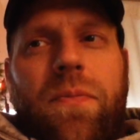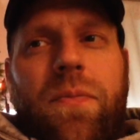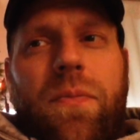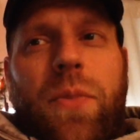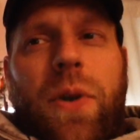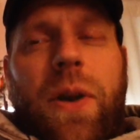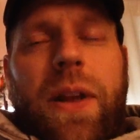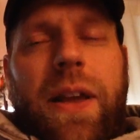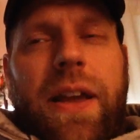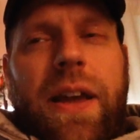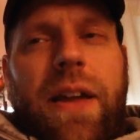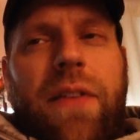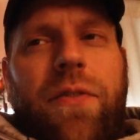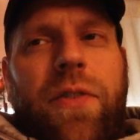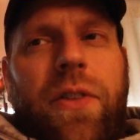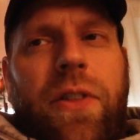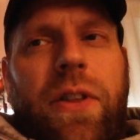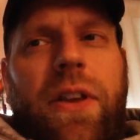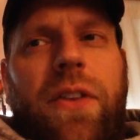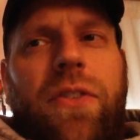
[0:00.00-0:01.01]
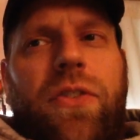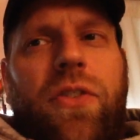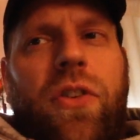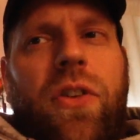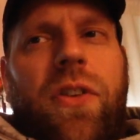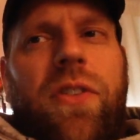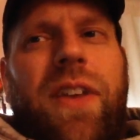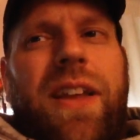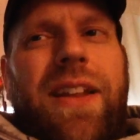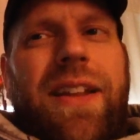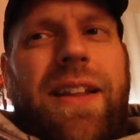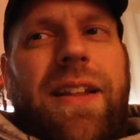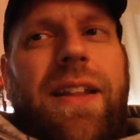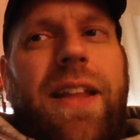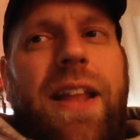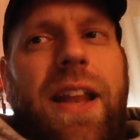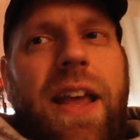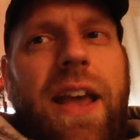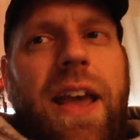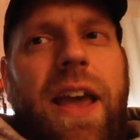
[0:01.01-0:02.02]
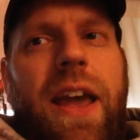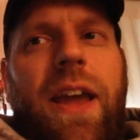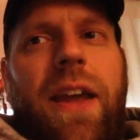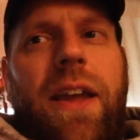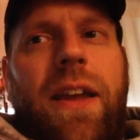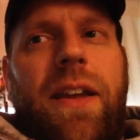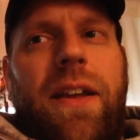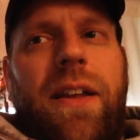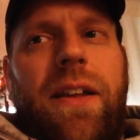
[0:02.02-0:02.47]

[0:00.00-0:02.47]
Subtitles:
But again, feeling as good as I did today,